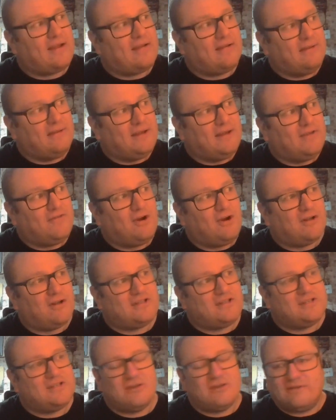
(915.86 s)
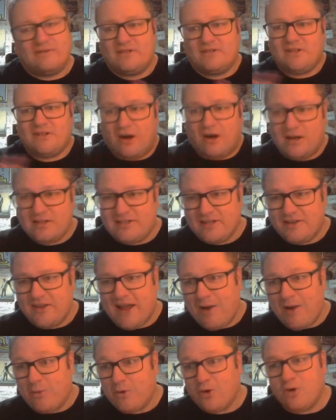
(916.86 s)
you've got to sort of start at the
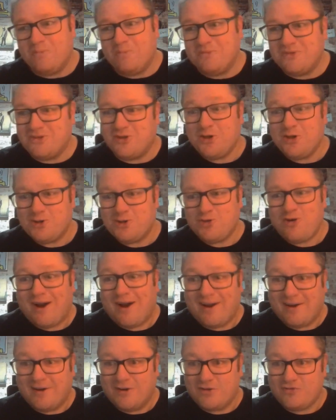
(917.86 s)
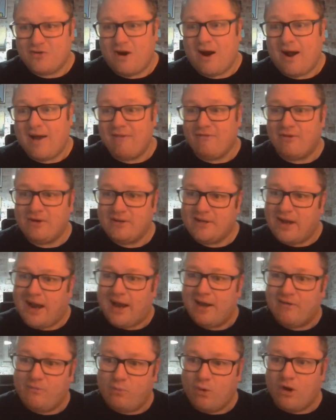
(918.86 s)
outcomes that you're trying to drive and
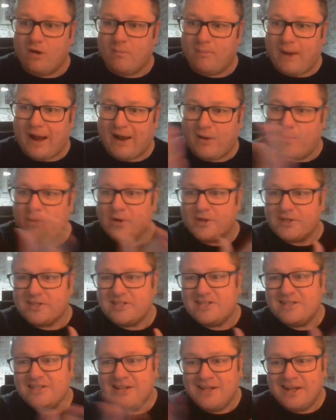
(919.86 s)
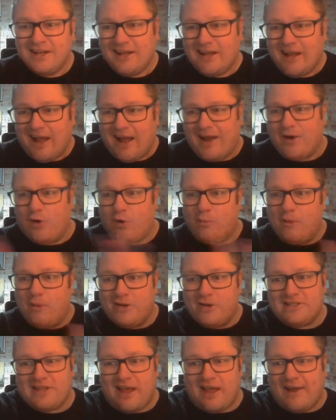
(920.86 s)
kind of work backwards. And
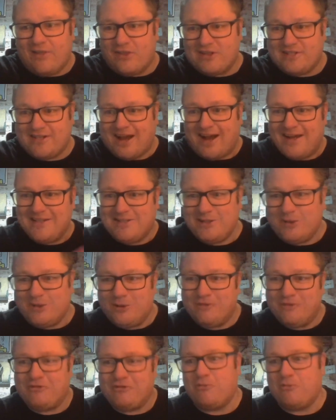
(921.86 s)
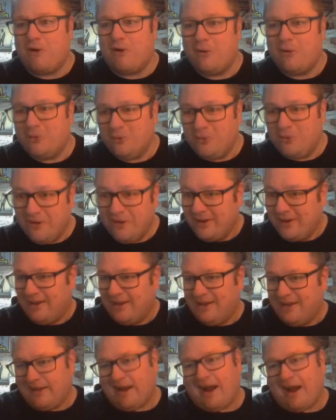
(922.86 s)
almost like the title of the role
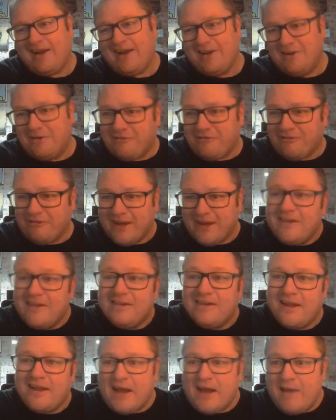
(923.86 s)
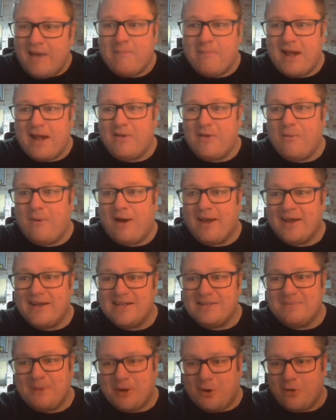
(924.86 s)
kind of in many
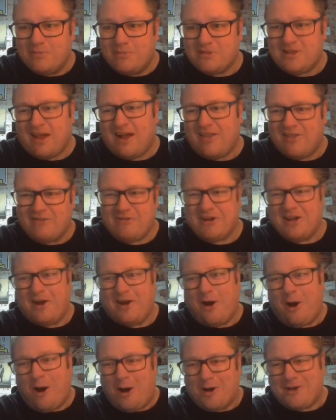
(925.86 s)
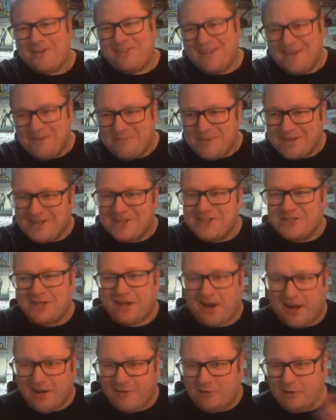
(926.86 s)
ways becomes like the really hard thing, because you're
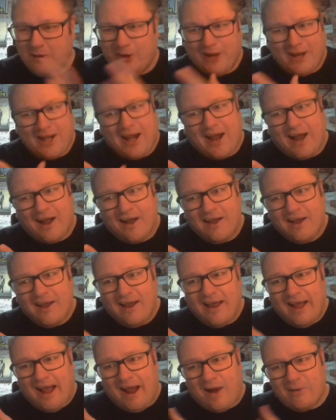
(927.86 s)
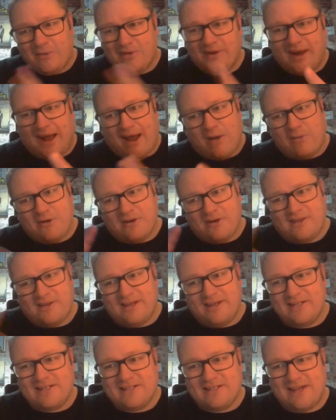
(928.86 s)
kind of looking at how do
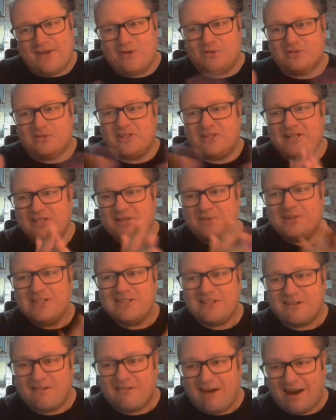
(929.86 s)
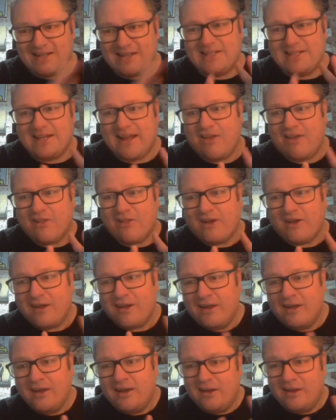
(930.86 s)
these skills need to interact together,
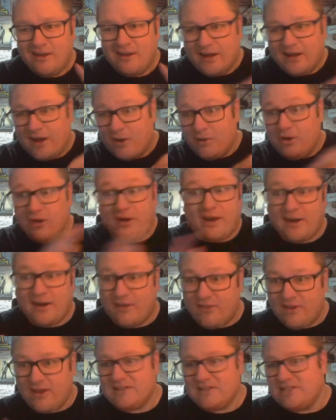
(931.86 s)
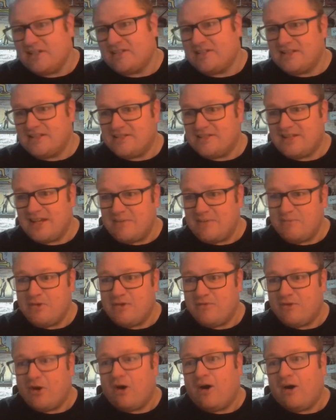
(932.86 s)
looking at the existing team
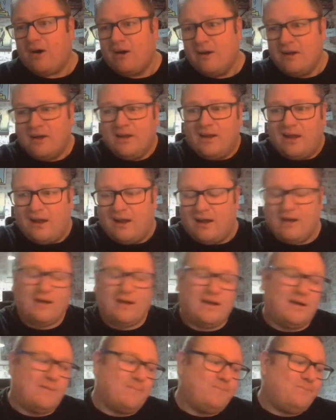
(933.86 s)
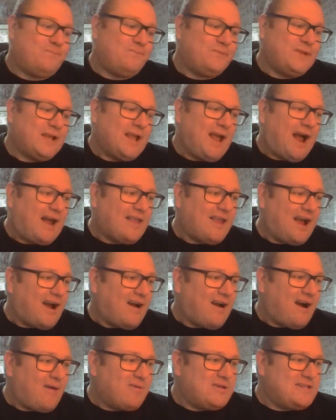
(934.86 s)
you've got. I
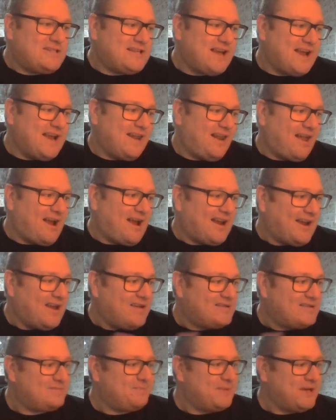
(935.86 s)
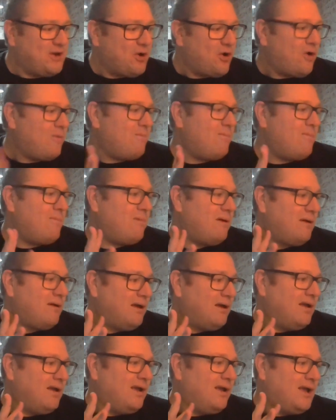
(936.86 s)
would say like it's become
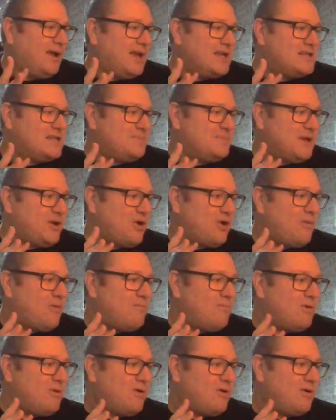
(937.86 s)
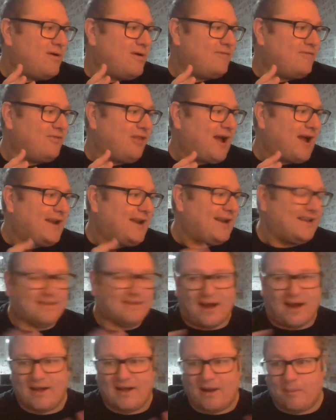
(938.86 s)
more of like a
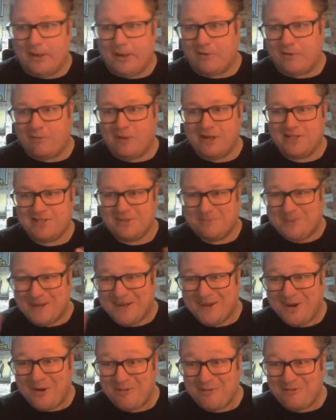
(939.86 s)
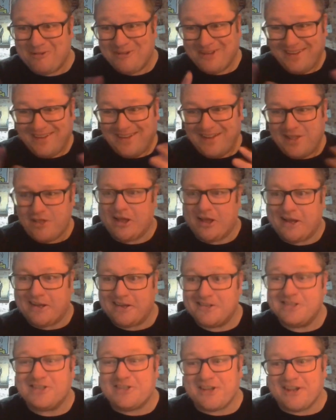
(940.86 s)
dynamic recipe of
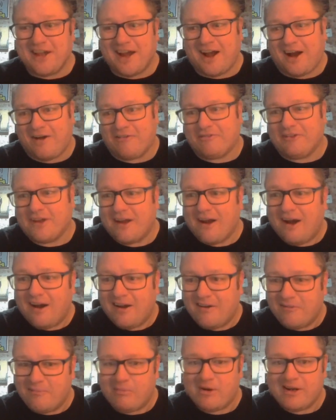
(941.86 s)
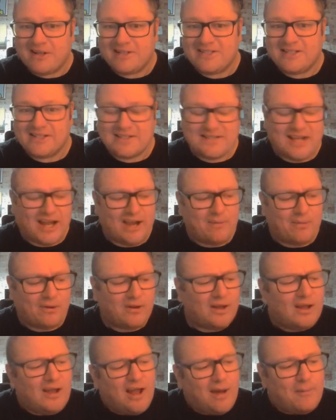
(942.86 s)
things that you have to kind of bring to the table.
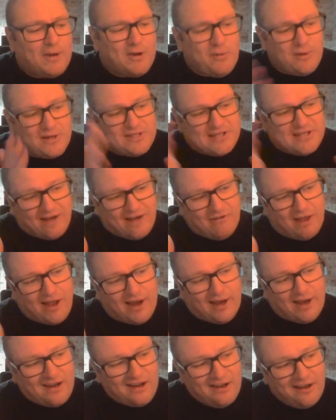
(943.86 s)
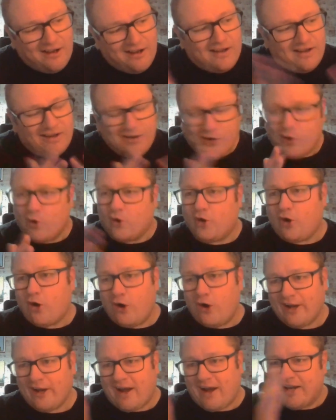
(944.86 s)
I mean, you always have like your
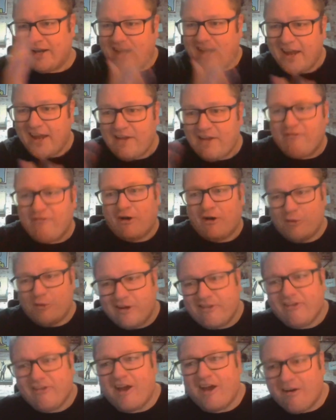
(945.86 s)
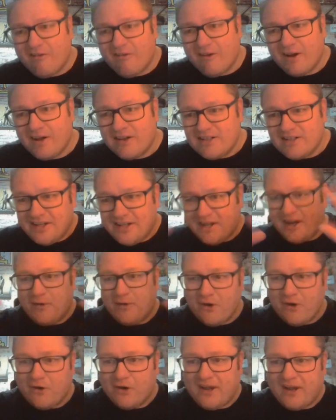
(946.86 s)
kind of key focus area,
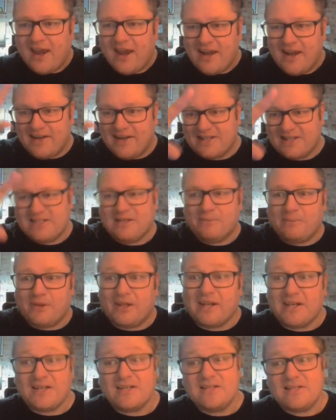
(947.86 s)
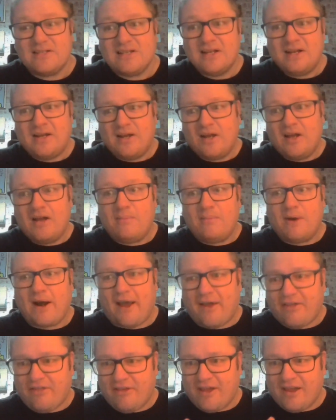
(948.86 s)
your key disciplines. But
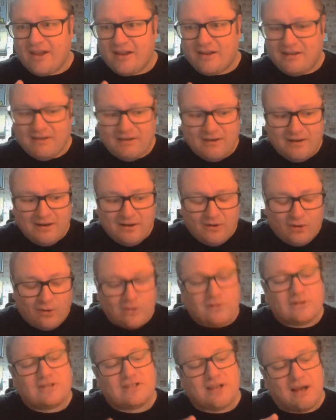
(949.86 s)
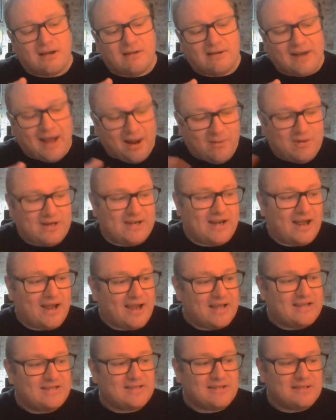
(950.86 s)
I think also
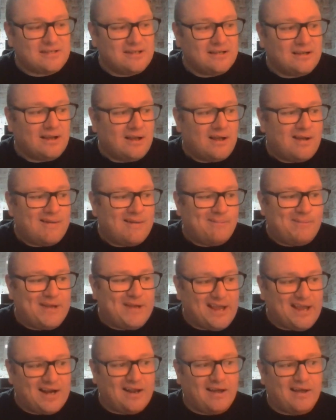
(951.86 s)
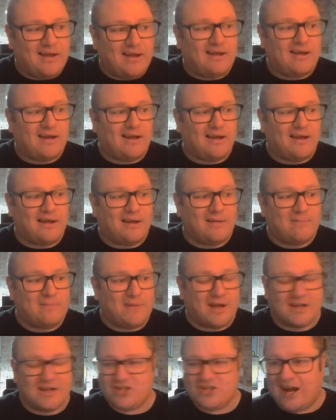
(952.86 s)
nowadays, being a
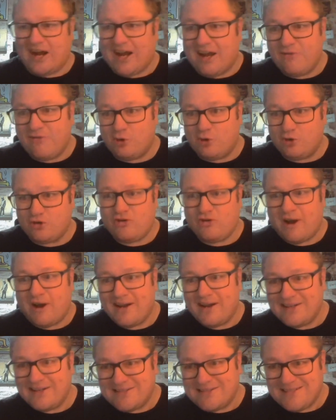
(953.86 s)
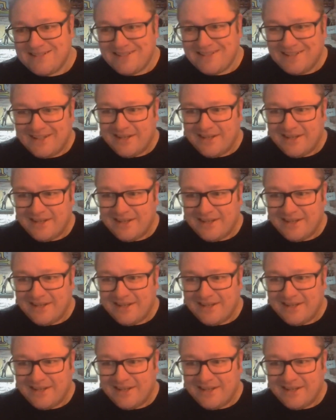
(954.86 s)
jack of all trades